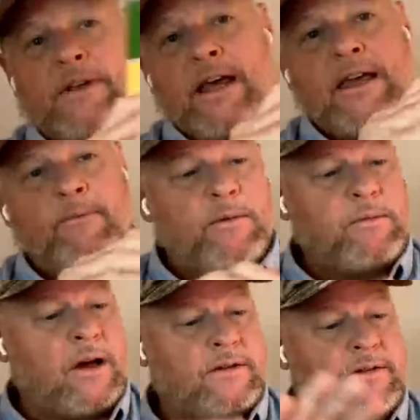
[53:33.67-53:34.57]
and I kept the
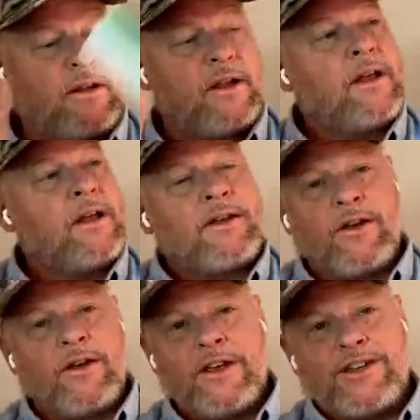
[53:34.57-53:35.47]
box.
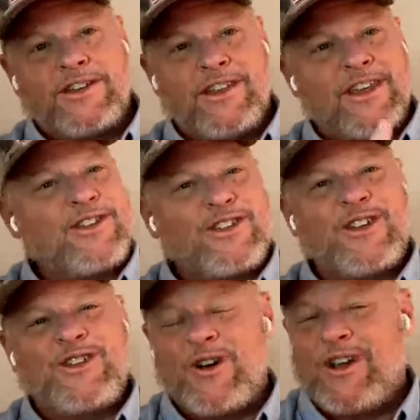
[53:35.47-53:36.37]
So this is this is
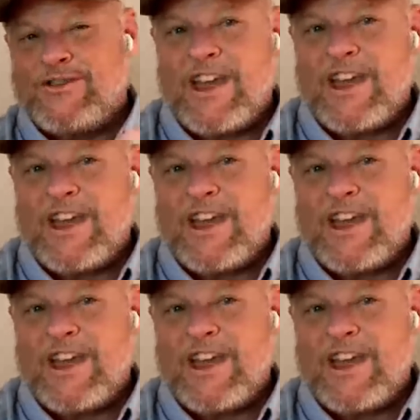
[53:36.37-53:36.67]
the sort of